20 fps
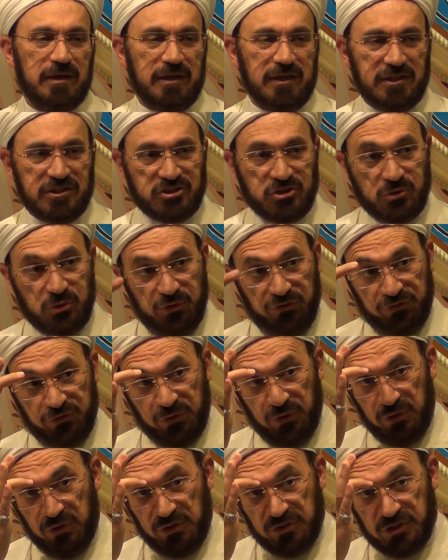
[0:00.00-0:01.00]
is, to, of
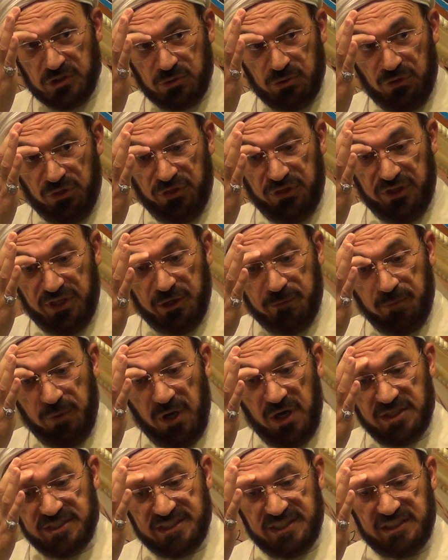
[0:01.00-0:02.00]
course, to think
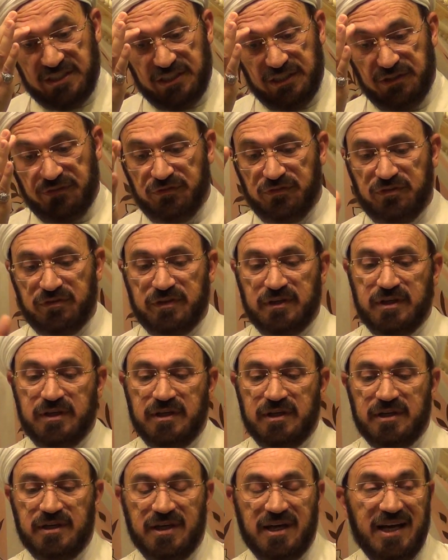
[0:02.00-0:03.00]
positive,
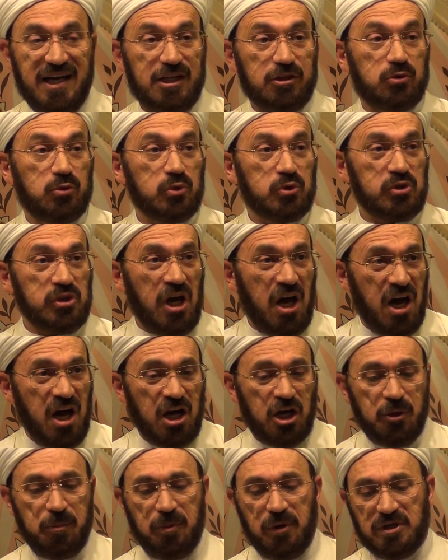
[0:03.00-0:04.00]
and to
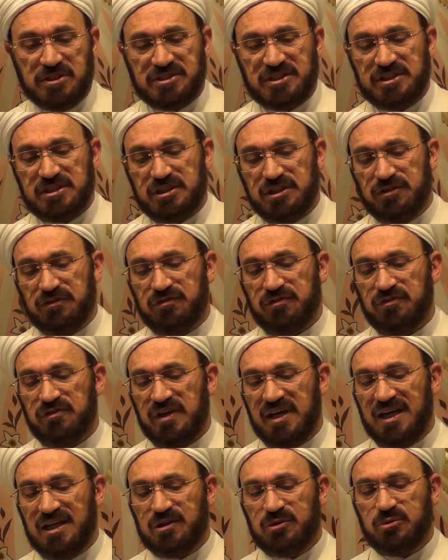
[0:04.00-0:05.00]
talk positive,
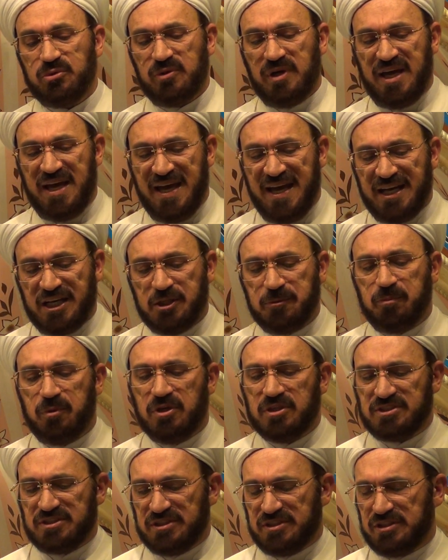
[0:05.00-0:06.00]
and to act
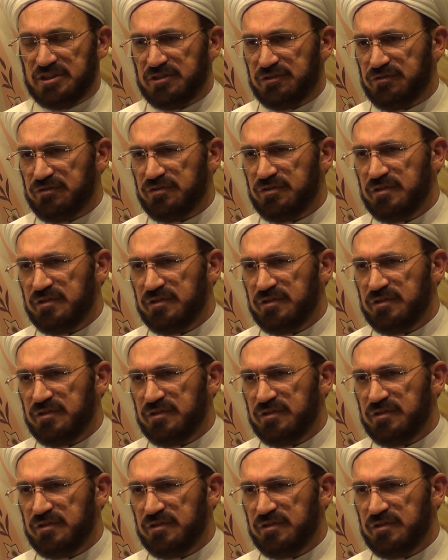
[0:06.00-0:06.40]
positive.